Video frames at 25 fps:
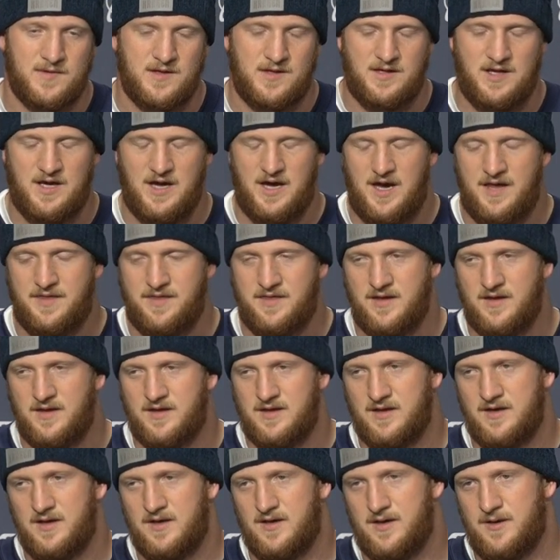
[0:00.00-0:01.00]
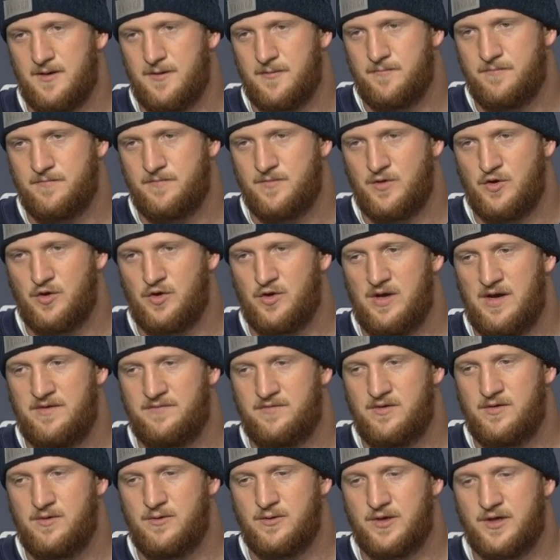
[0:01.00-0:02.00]
Yeah, I think you have
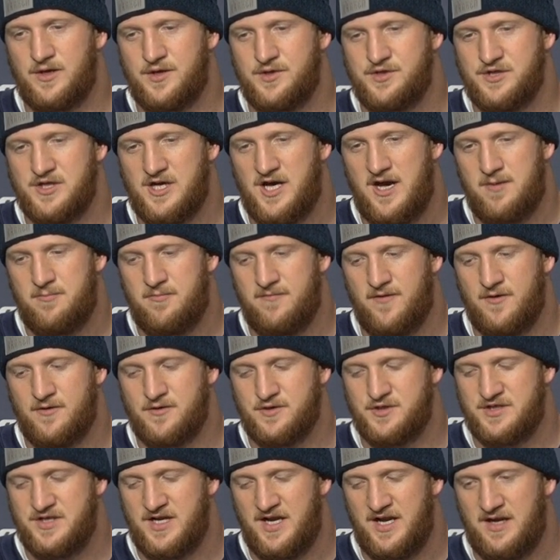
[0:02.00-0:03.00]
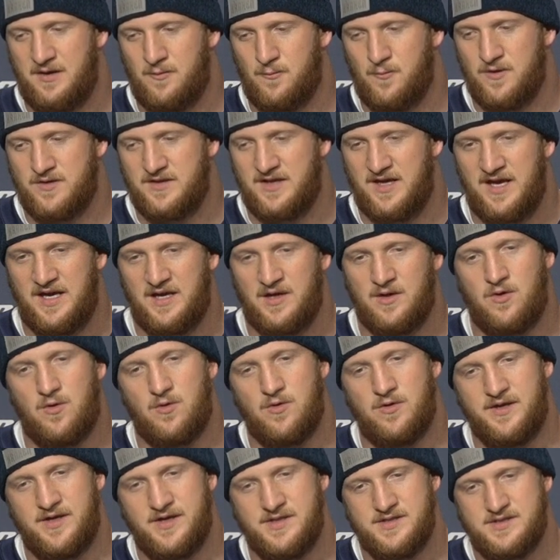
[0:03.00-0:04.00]
to do a good job of understanding what the end
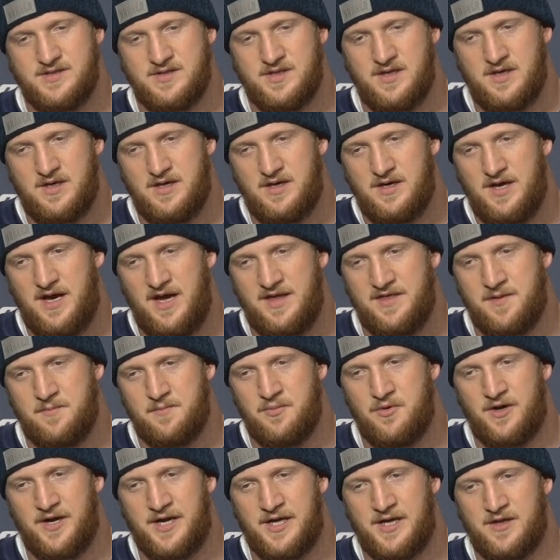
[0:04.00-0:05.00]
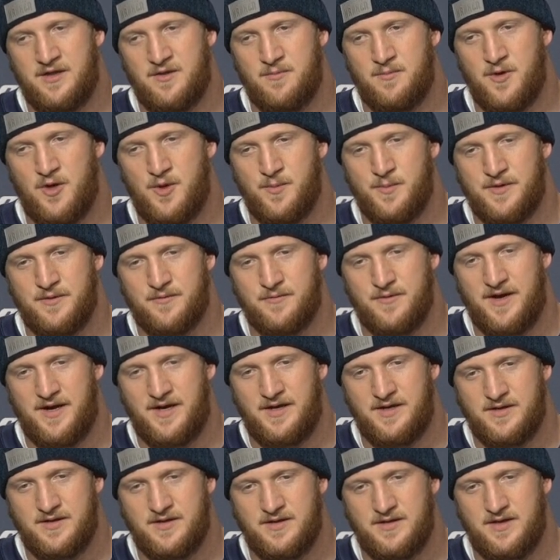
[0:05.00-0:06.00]
goal is and then playing in the moment,
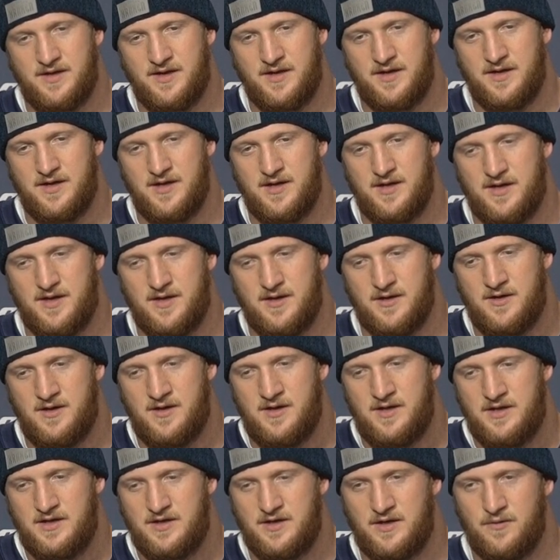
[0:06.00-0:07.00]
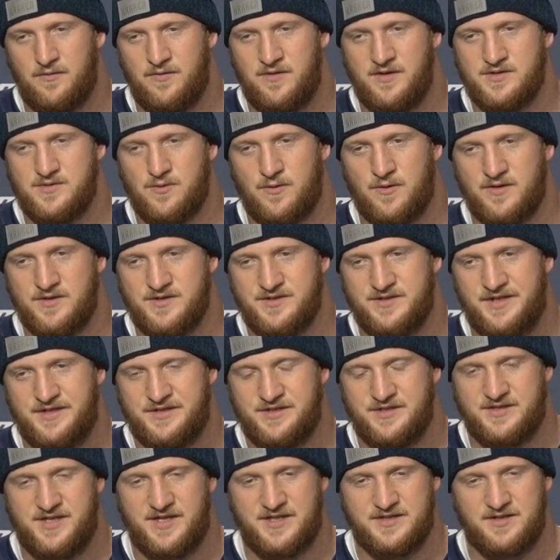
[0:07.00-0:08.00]
right? And, you know, this
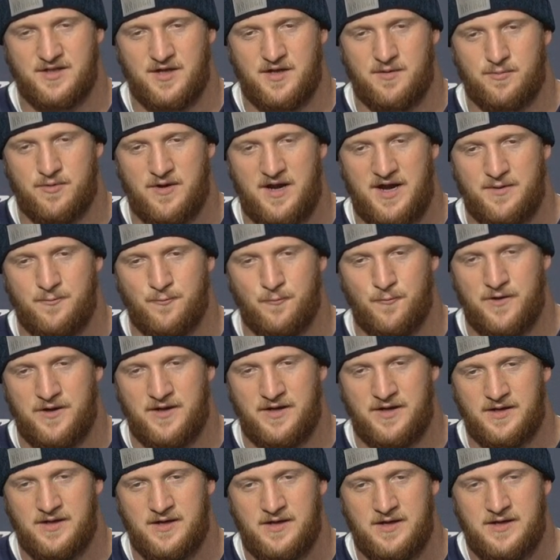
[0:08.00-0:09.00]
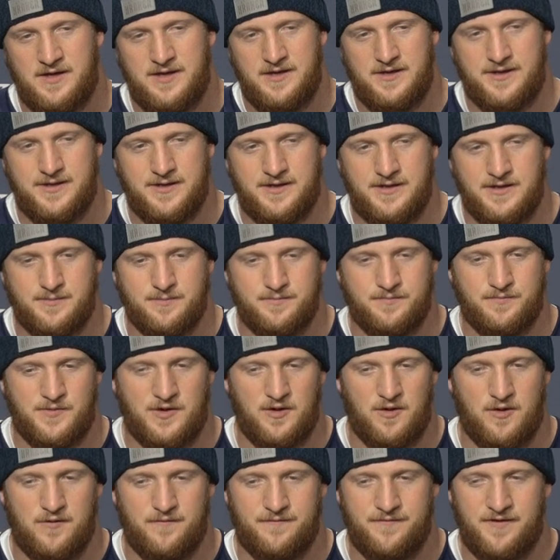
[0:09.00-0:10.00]
organization takes a lot of pride in winning. You
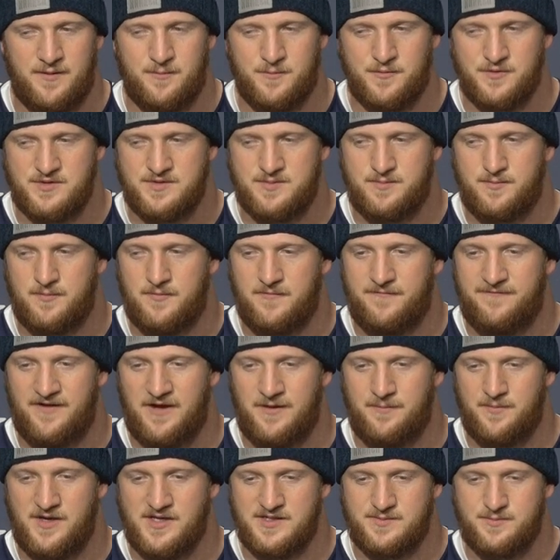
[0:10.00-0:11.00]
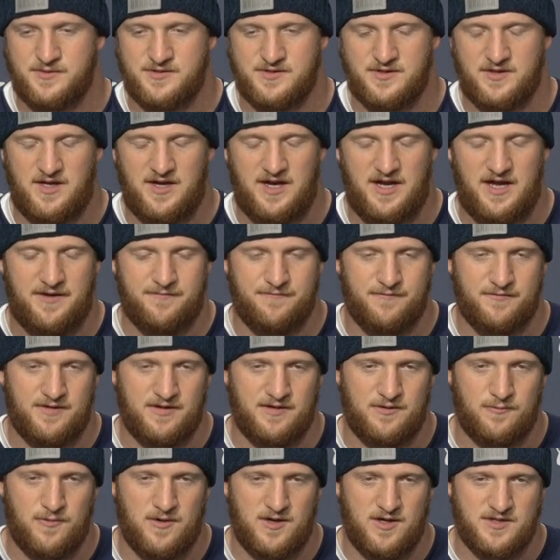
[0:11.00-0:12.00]
know, our fan base puts a lot of effort
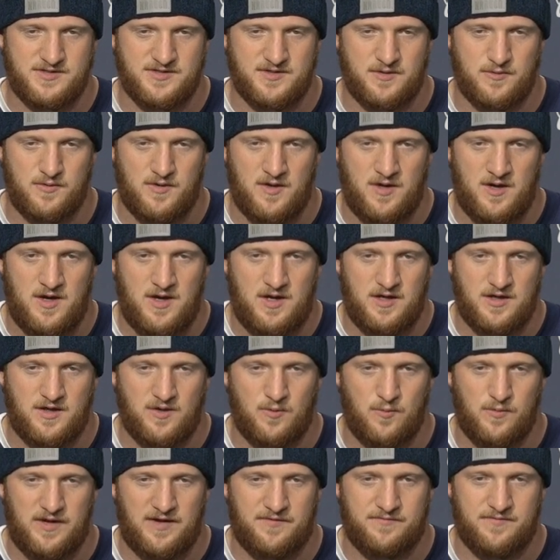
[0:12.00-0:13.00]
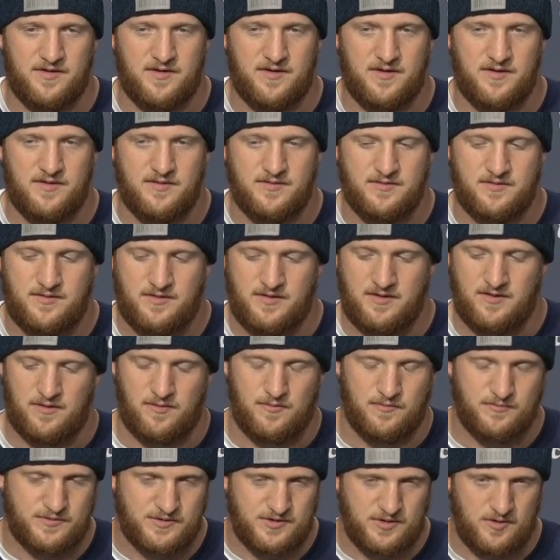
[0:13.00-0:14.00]
into us, so, you know, we have to, you
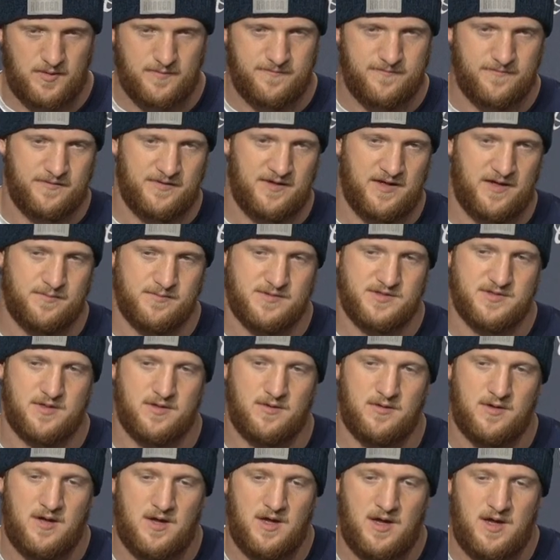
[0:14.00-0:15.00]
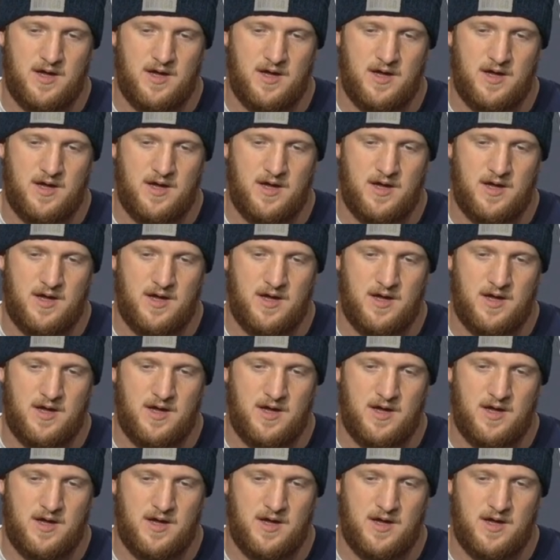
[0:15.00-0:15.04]
know, show up for them. So,